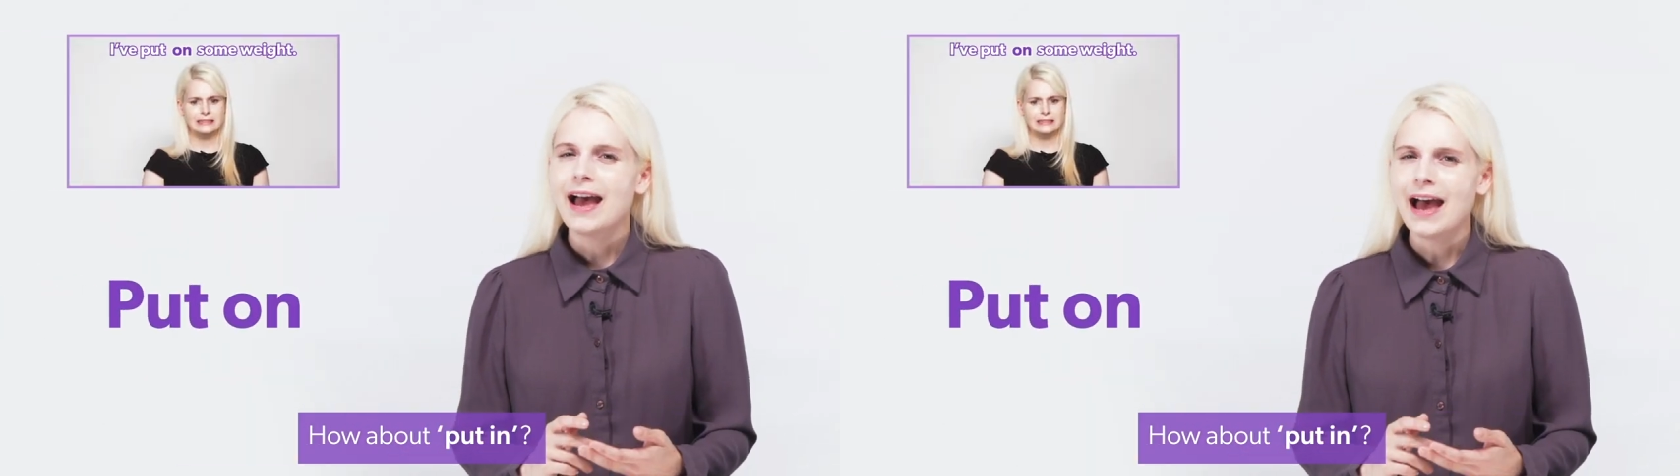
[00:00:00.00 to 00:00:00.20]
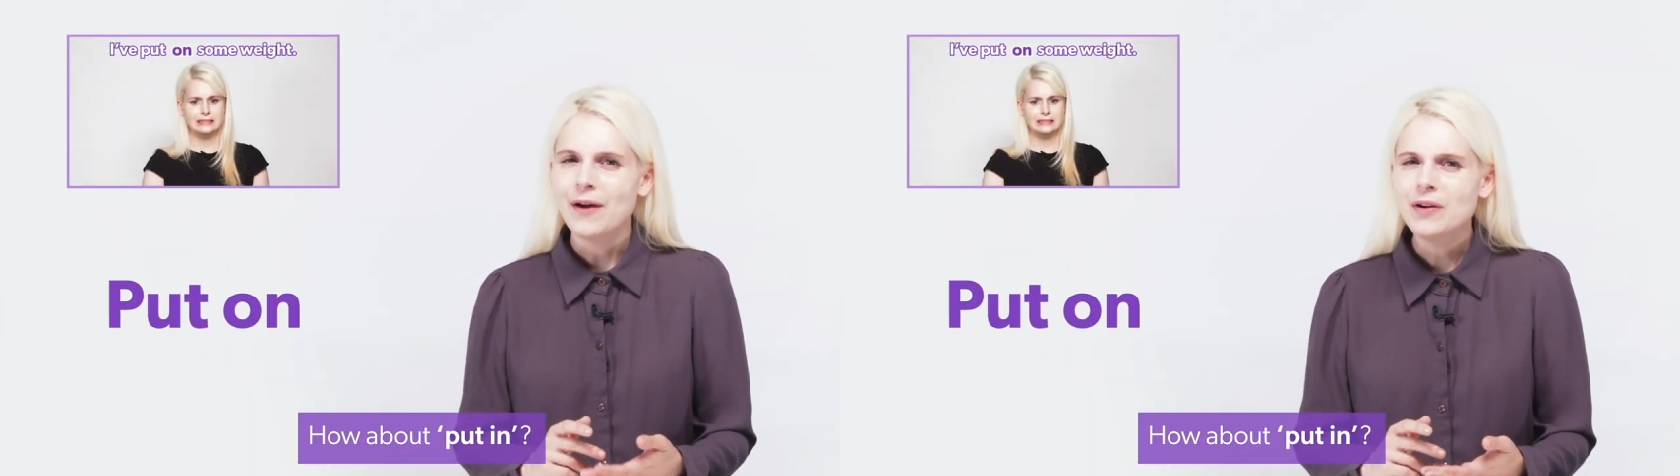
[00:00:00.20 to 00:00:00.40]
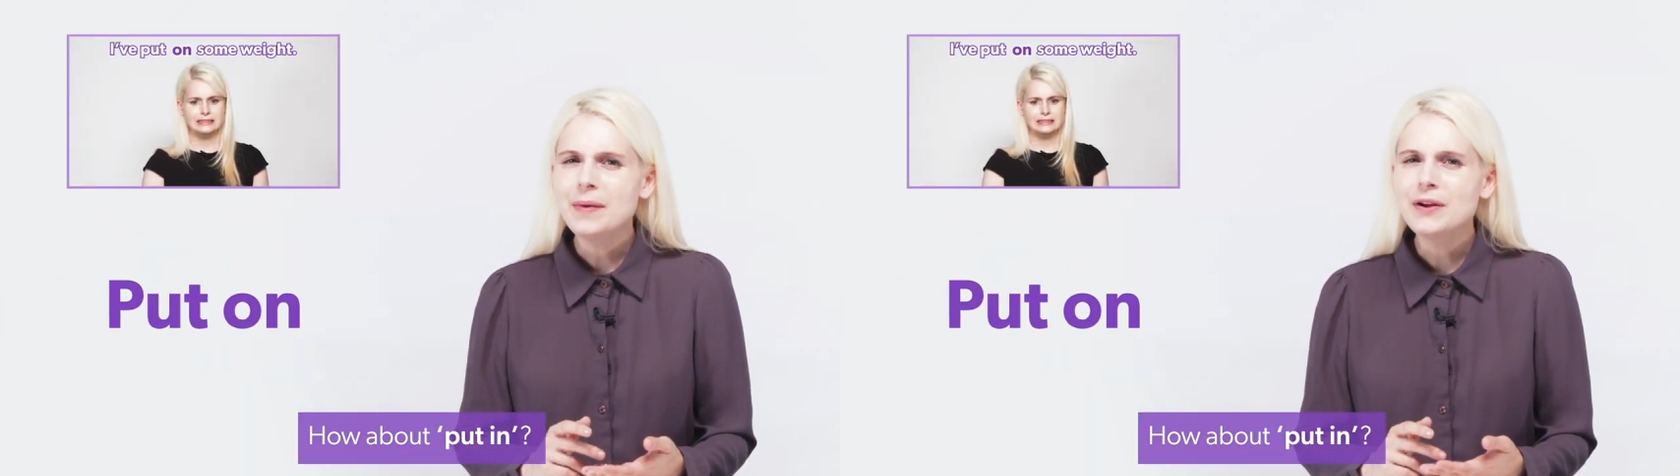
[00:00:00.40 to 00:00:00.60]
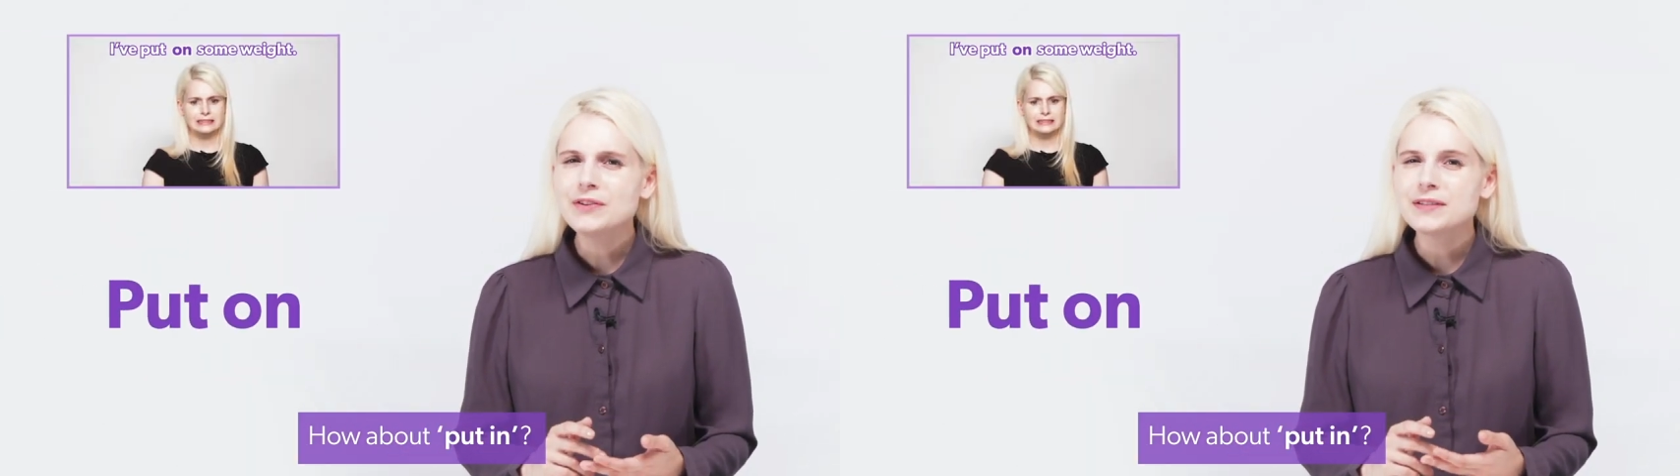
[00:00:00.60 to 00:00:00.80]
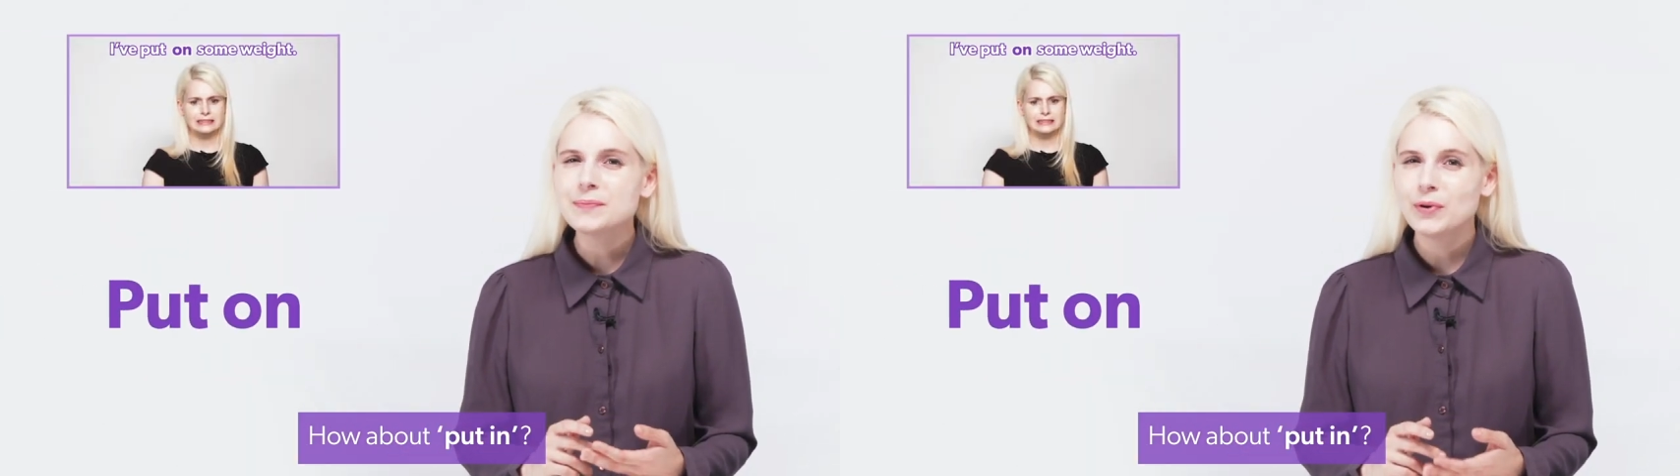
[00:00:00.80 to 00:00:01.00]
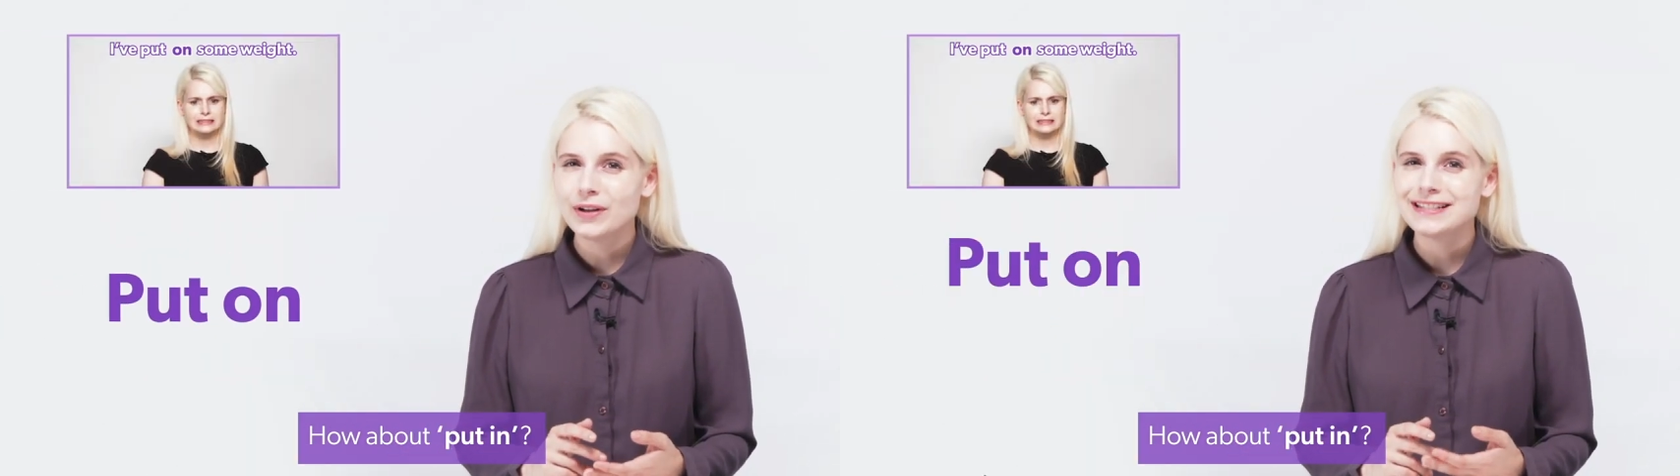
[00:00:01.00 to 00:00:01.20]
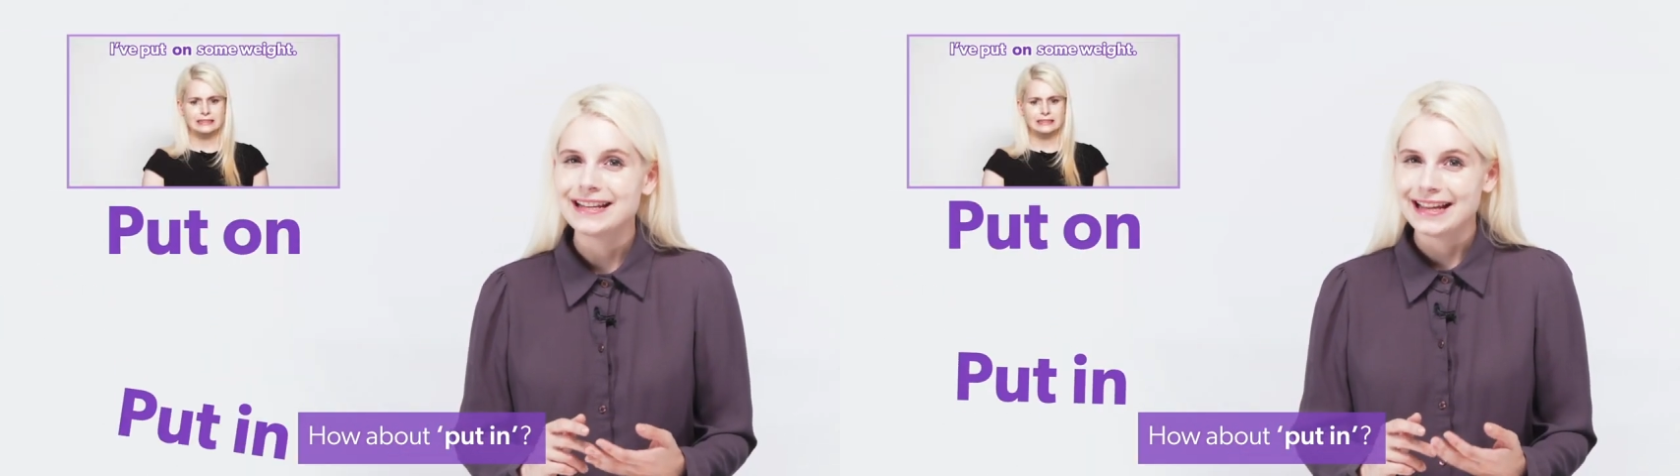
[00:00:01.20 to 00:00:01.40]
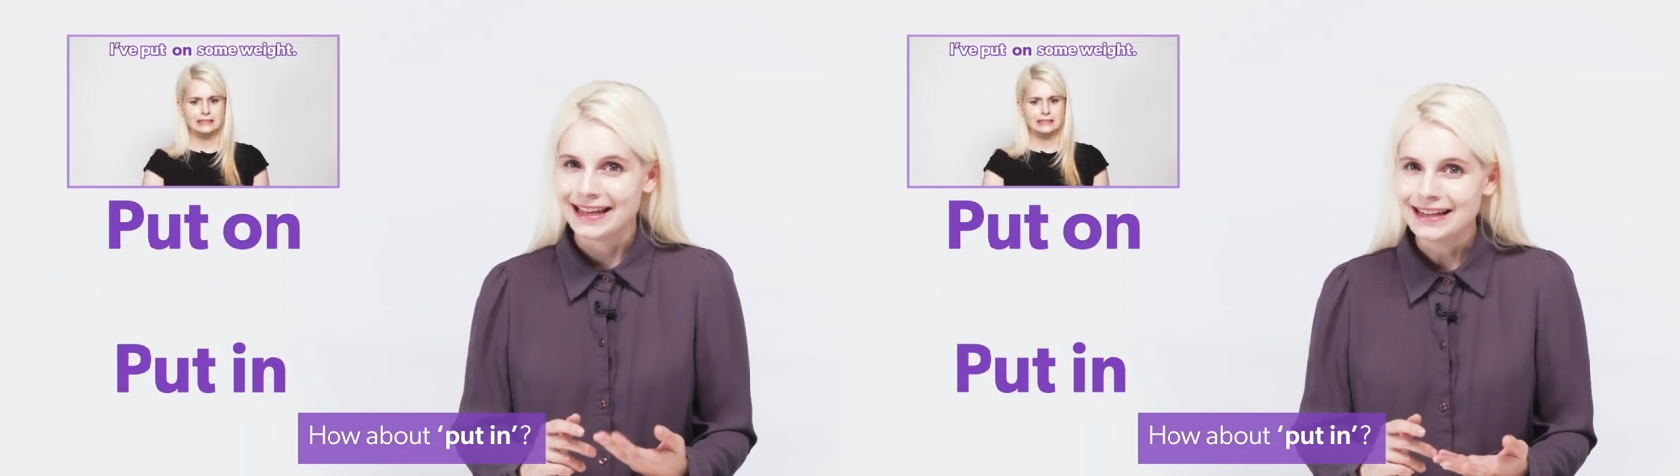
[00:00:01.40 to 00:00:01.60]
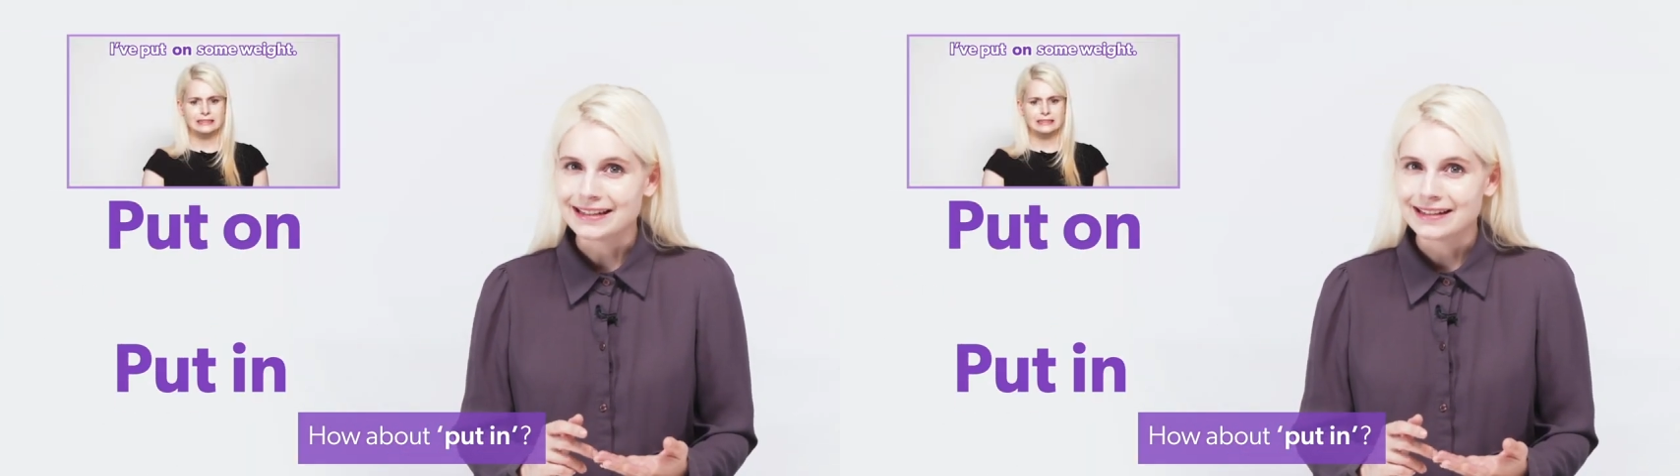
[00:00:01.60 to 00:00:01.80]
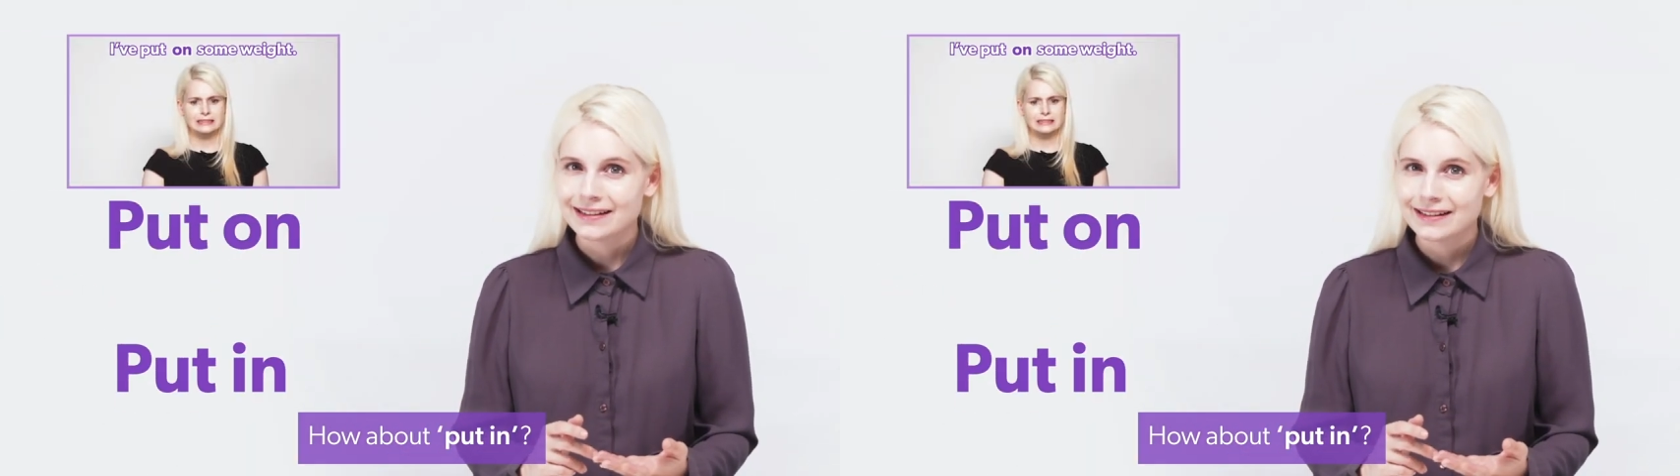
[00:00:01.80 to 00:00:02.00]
How about put in?